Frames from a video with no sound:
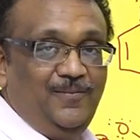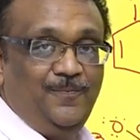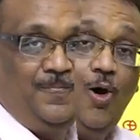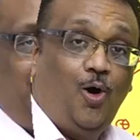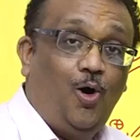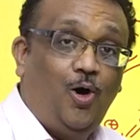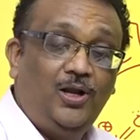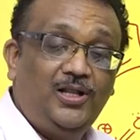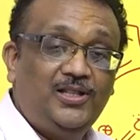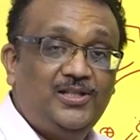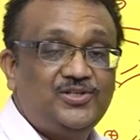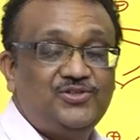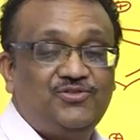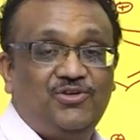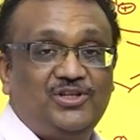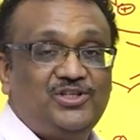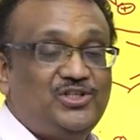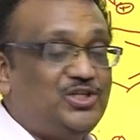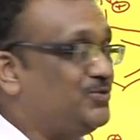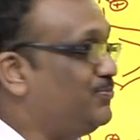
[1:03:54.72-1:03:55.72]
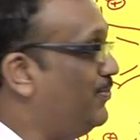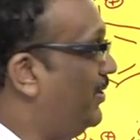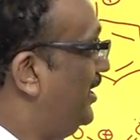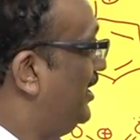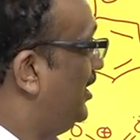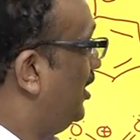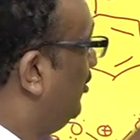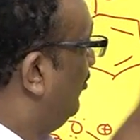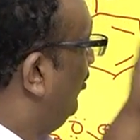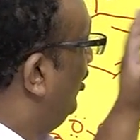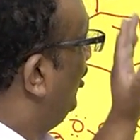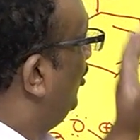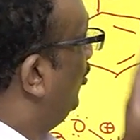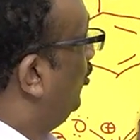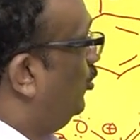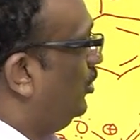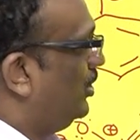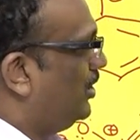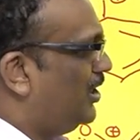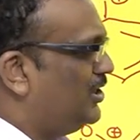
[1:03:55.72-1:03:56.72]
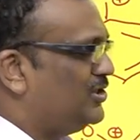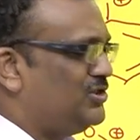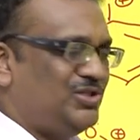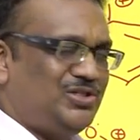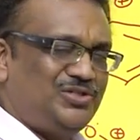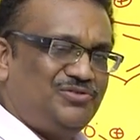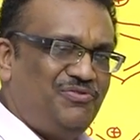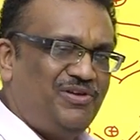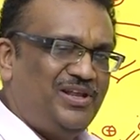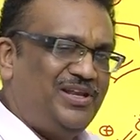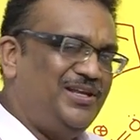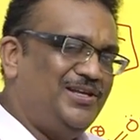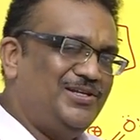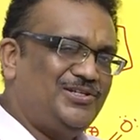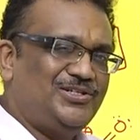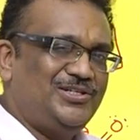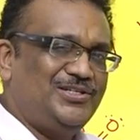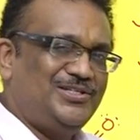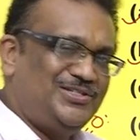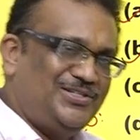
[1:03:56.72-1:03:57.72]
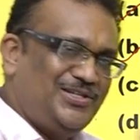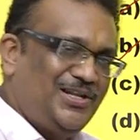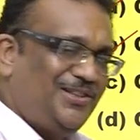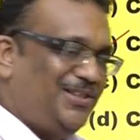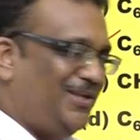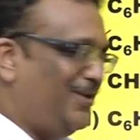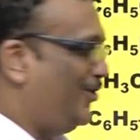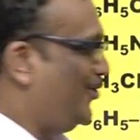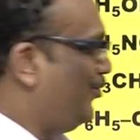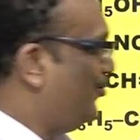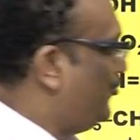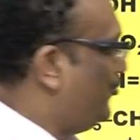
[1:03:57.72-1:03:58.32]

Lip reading: All other structures, my dear, you will note are just variations, nothing new.